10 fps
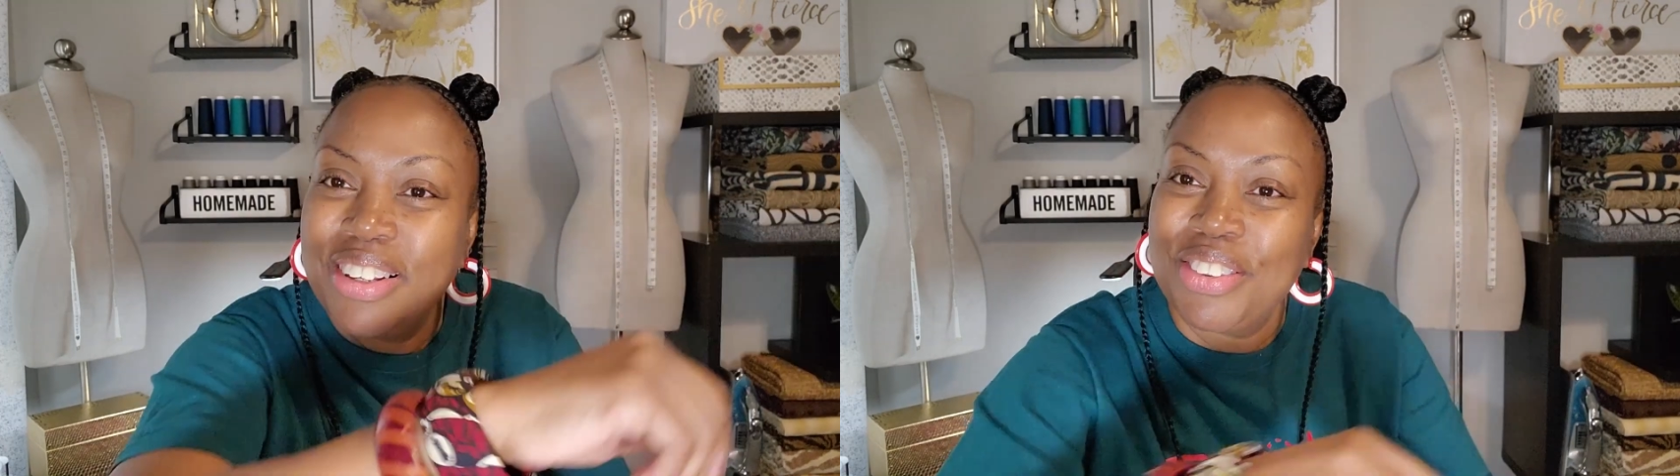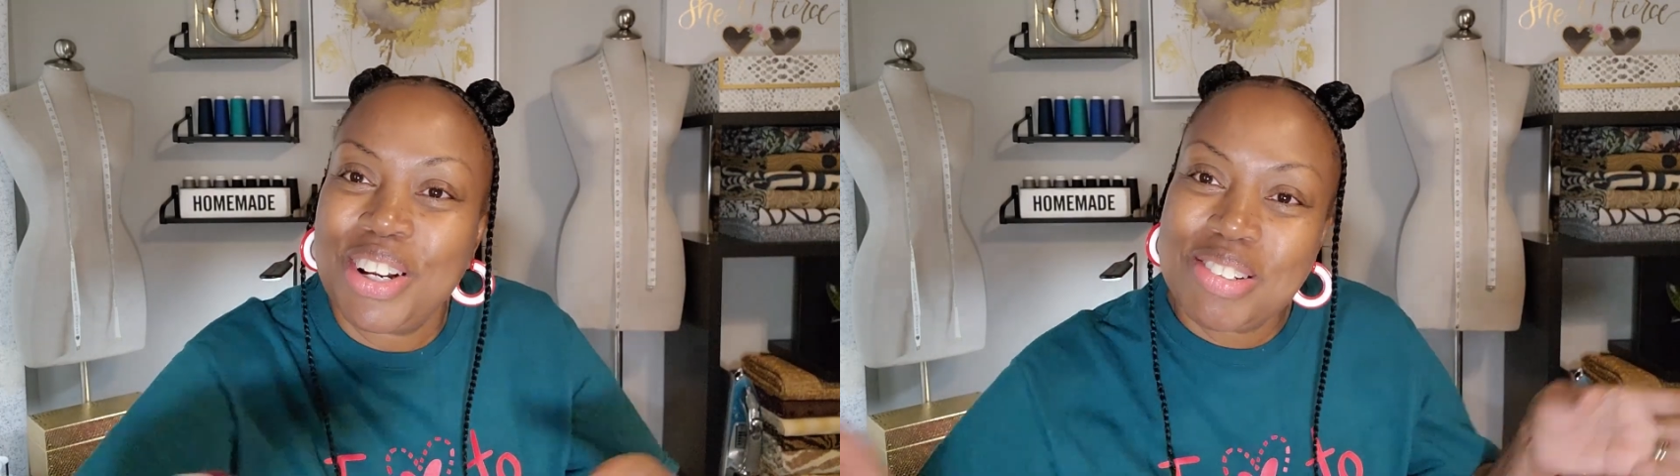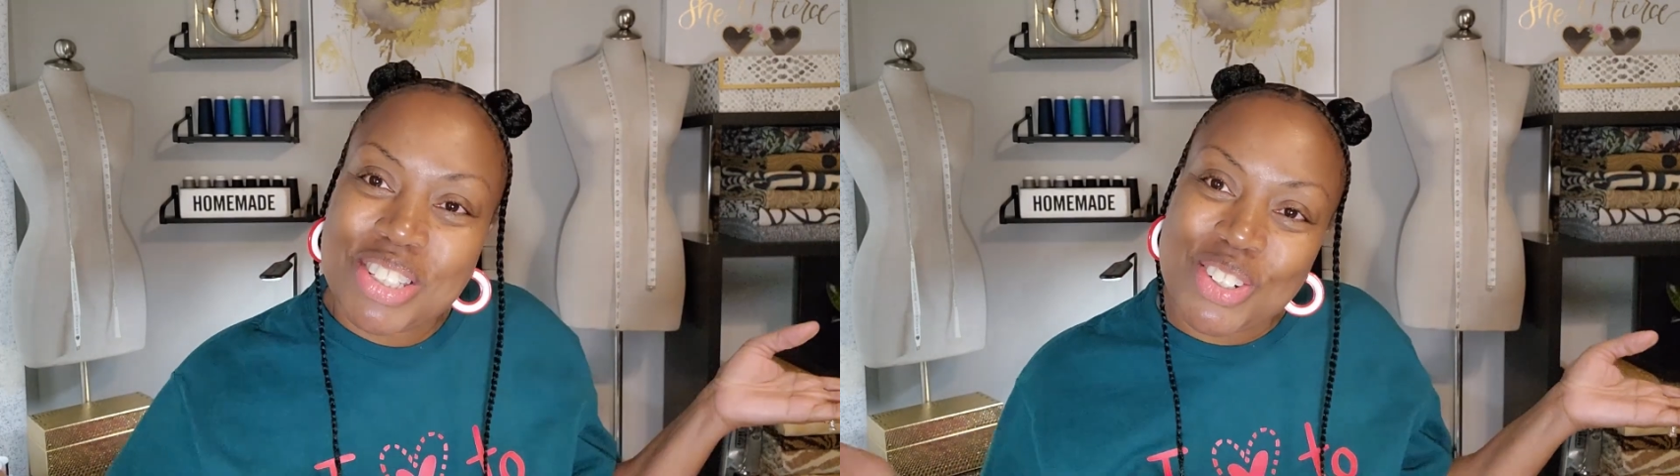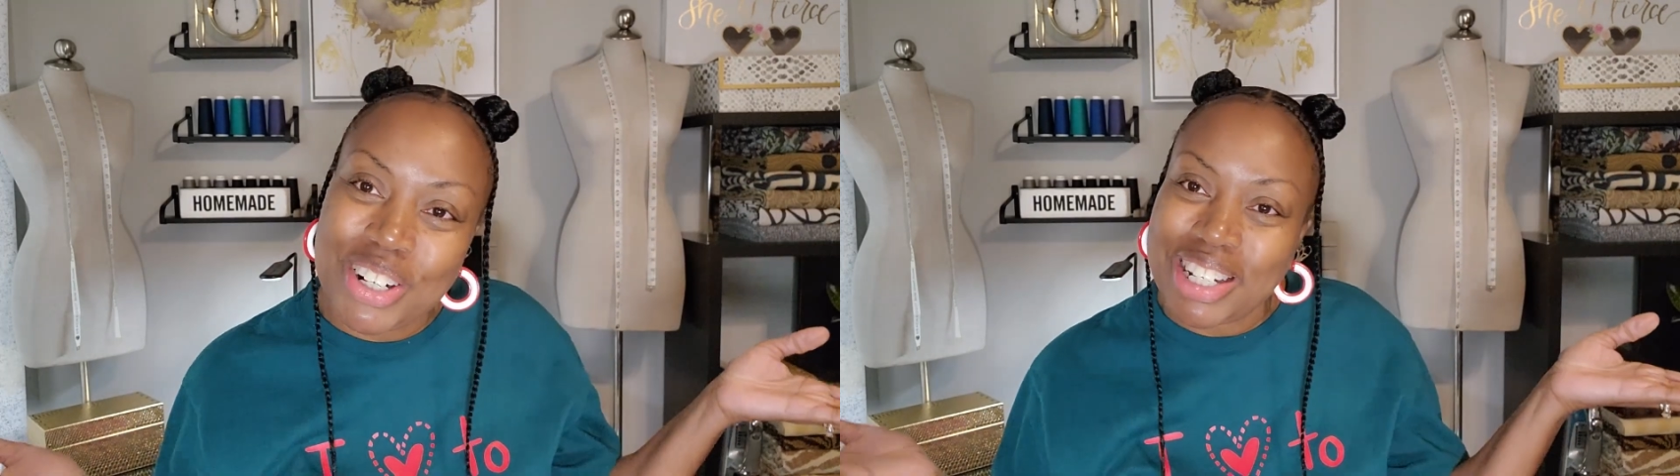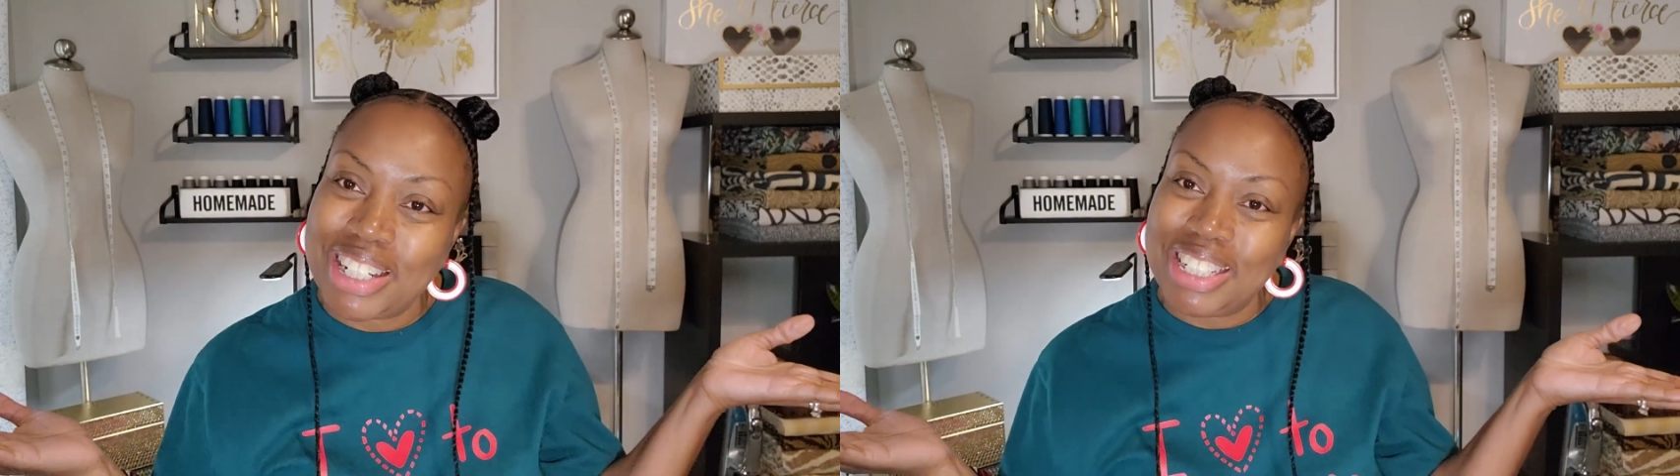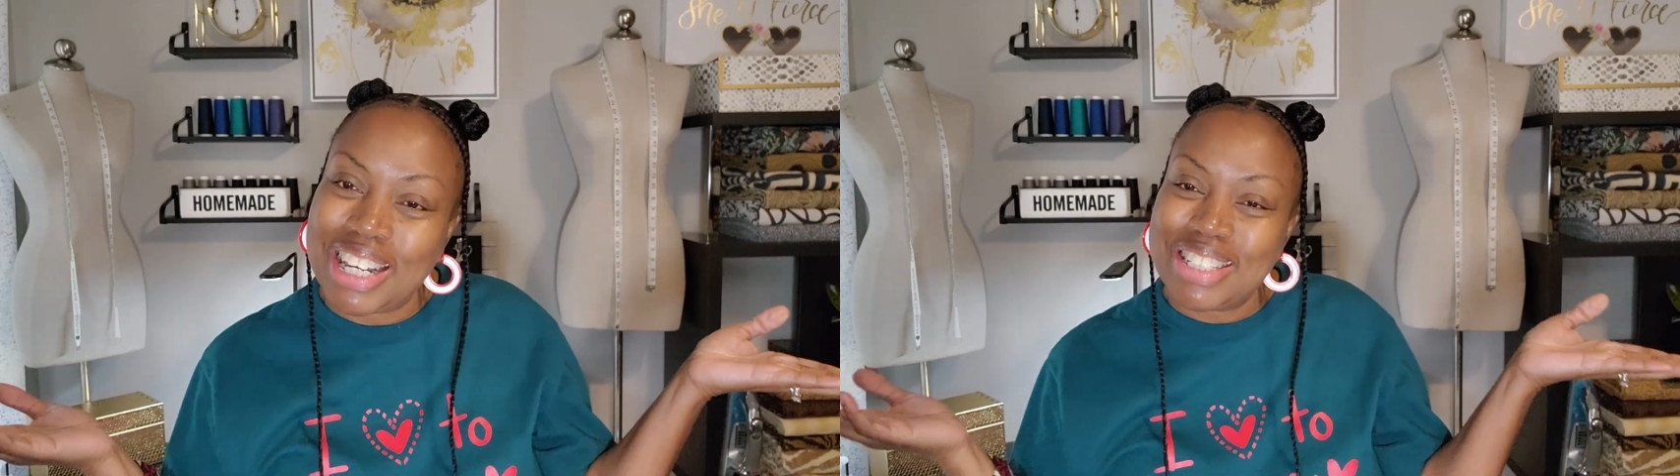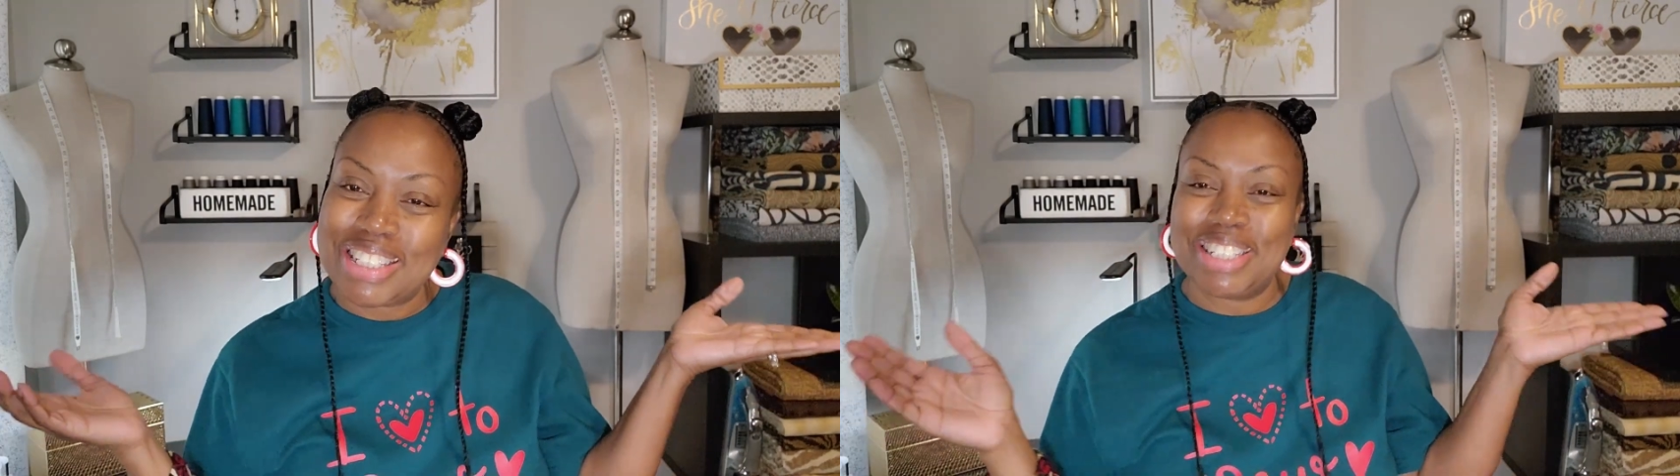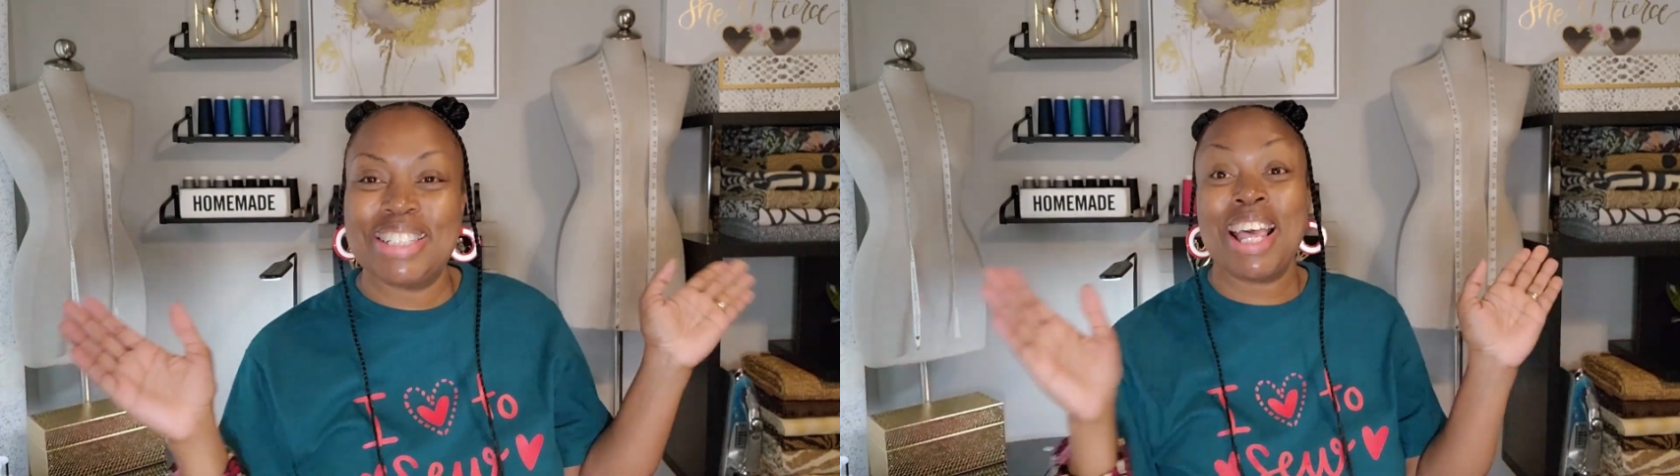thrift store, 99
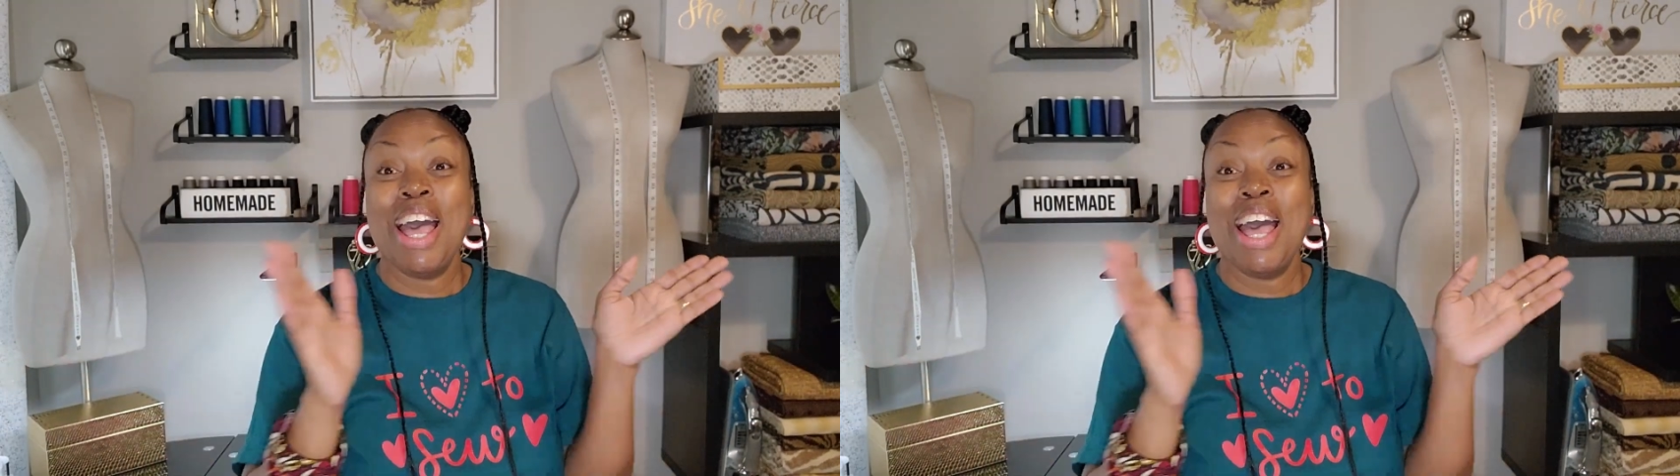cents.